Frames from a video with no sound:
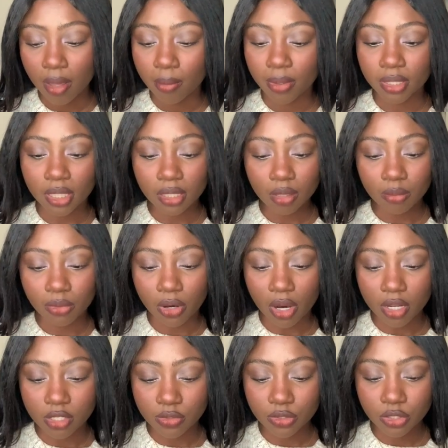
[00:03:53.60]
But then the bra
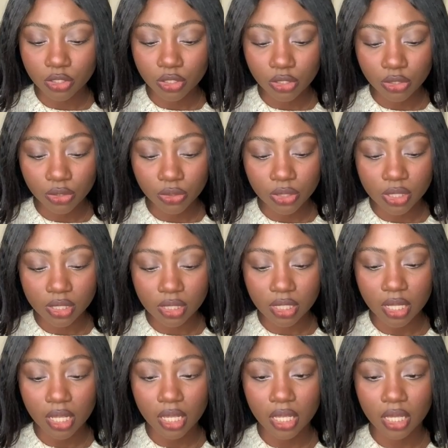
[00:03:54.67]
is really cute. It's
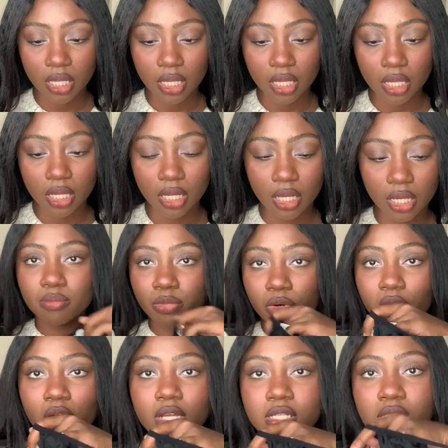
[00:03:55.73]
like the
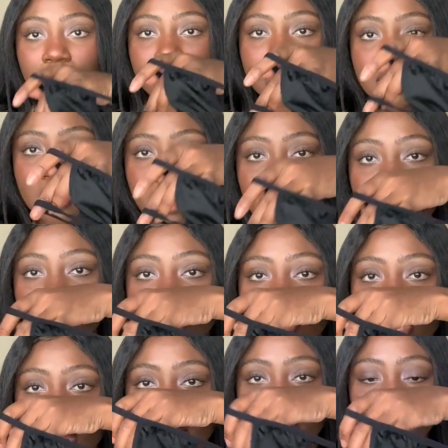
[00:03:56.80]
bra is like this like
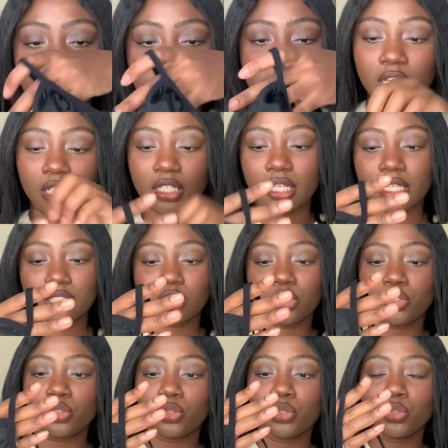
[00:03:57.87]
strapless, like
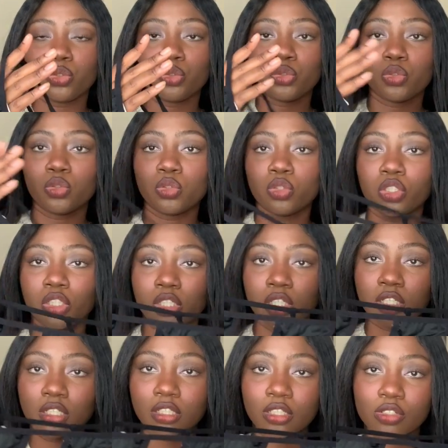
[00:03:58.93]
two
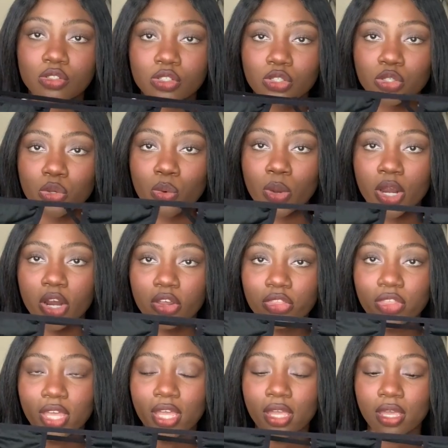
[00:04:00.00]
little square
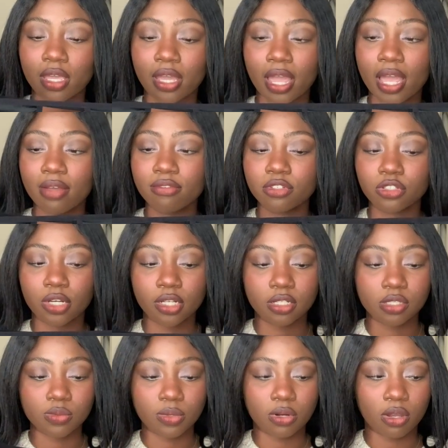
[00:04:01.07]
thing. I haven't tried
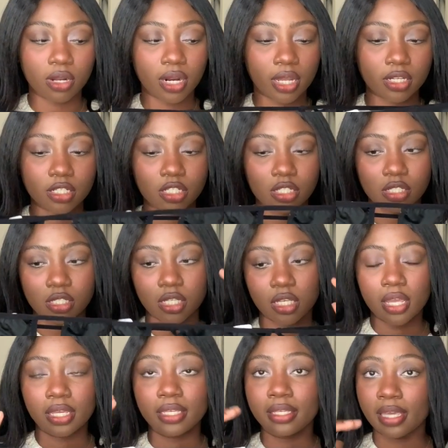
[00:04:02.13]
this one on
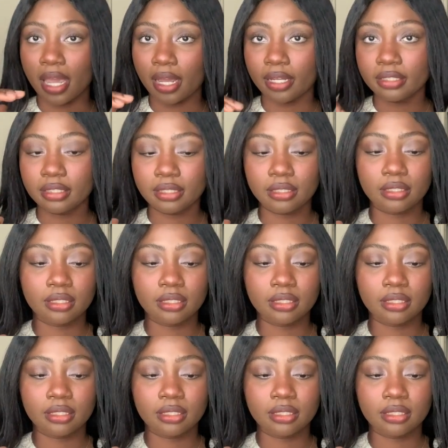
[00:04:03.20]
actually yet.